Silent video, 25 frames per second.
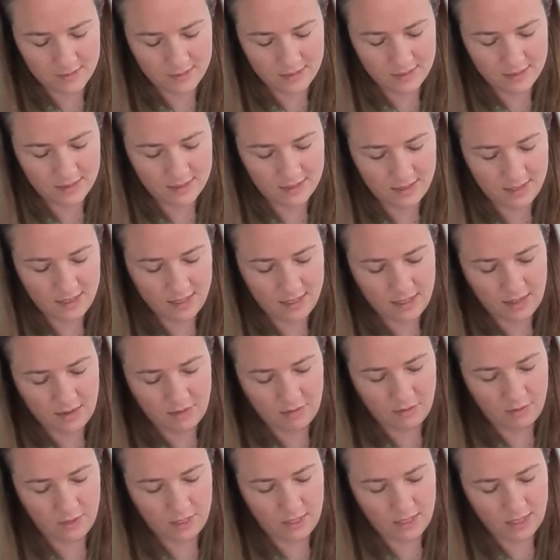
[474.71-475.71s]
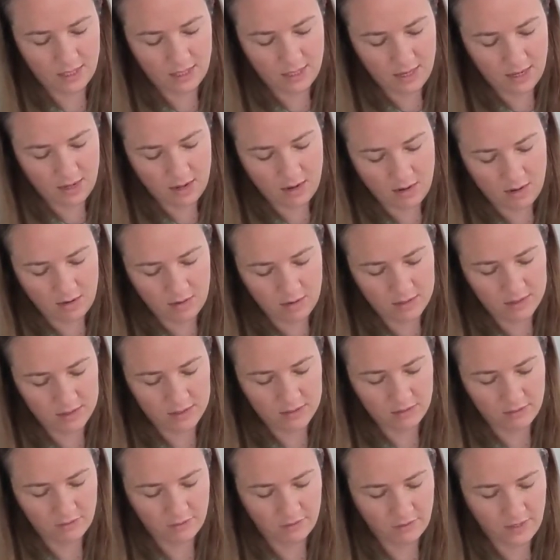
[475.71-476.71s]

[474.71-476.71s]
to see if we can get all this